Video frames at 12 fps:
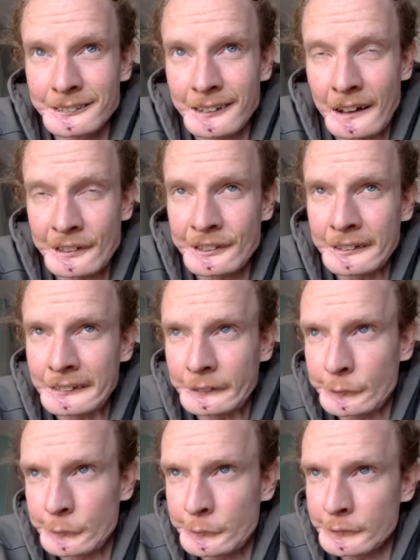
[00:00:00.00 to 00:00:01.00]
I feel
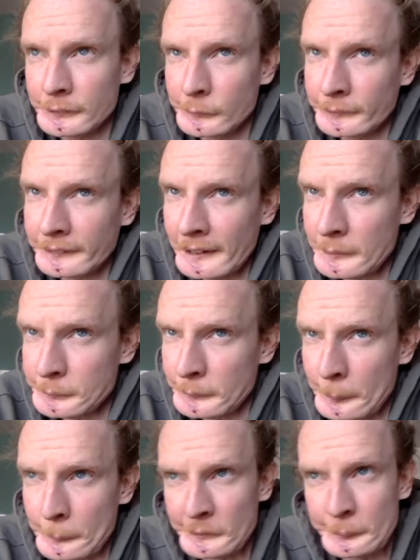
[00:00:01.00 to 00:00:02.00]
like you're just looking at it from
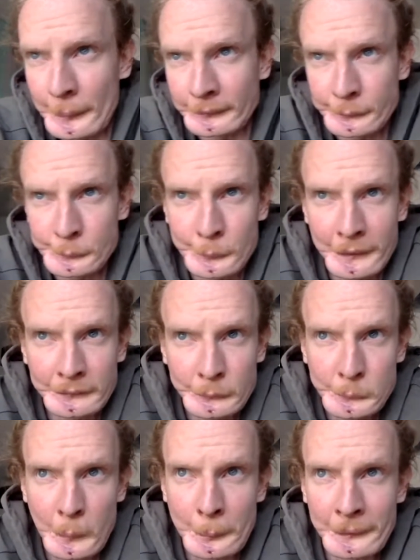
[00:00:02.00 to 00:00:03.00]
the perspective where the
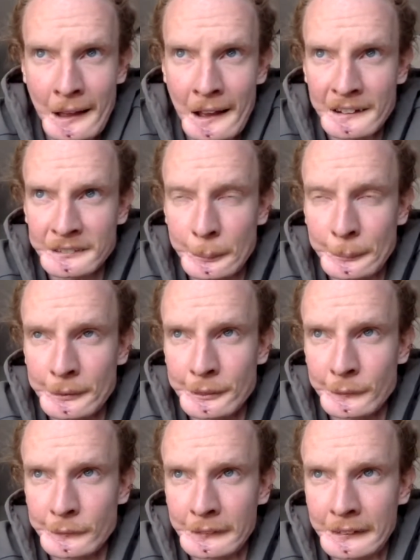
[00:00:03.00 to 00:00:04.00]
woman has to be
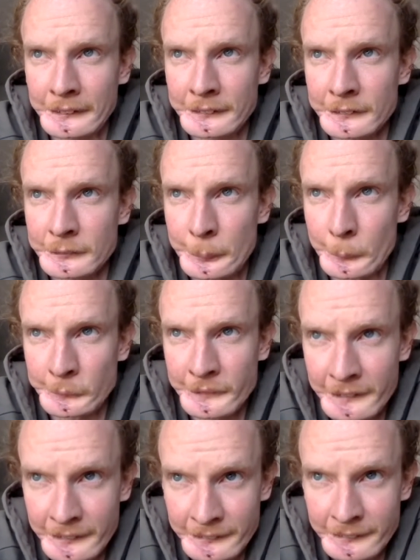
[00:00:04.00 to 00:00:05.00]
very like
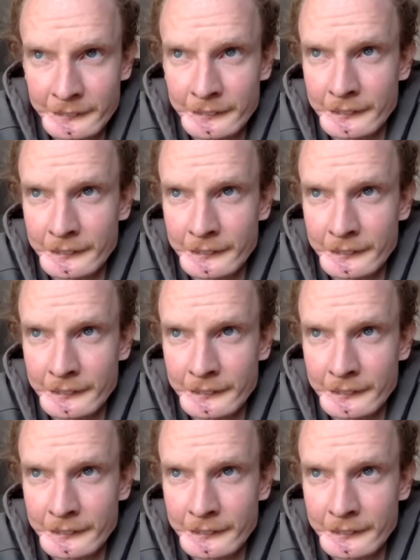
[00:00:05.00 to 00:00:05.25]
subordinate